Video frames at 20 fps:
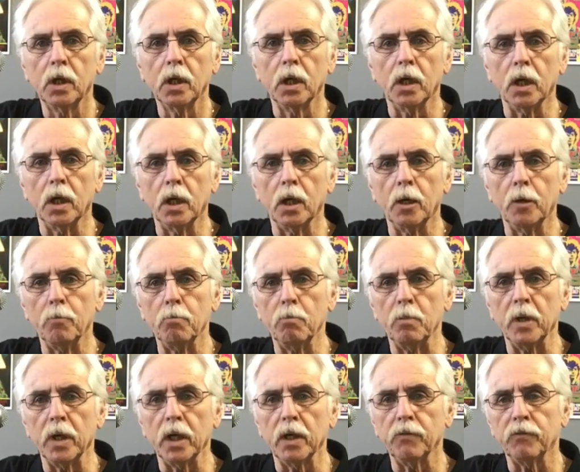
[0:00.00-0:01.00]

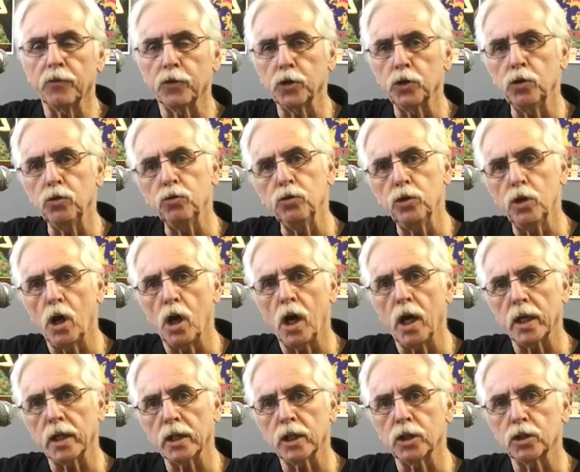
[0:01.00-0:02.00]
And for you
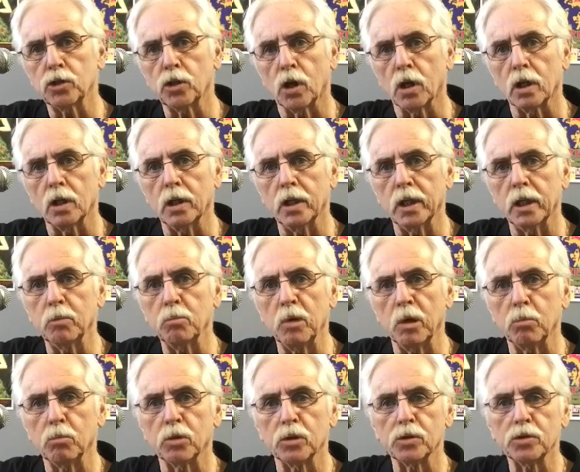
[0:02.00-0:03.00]
non-Guitar League
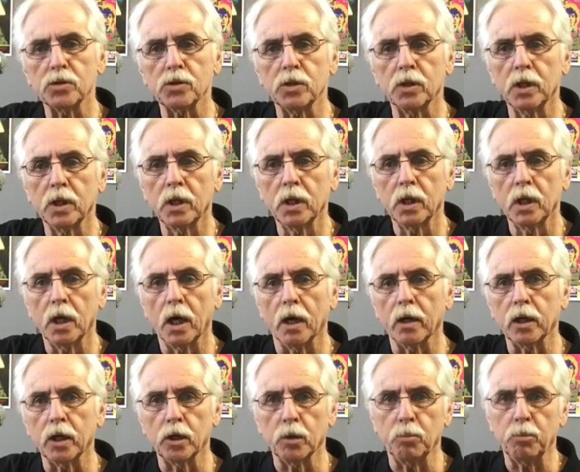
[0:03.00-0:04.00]
members, I'm
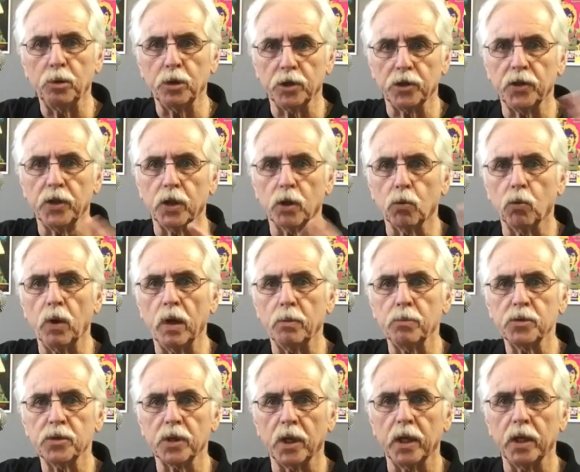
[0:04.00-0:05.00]
going to put their
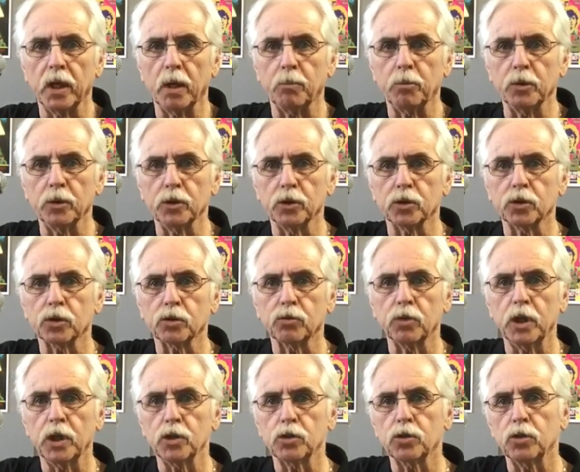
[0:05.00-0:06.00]
website up on the
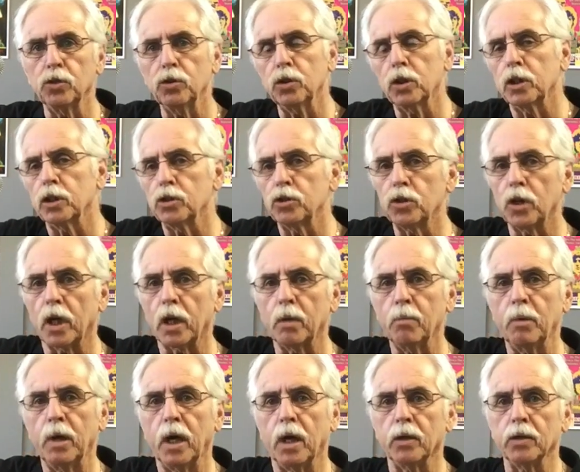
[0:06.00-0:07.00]
screen so you can check them out.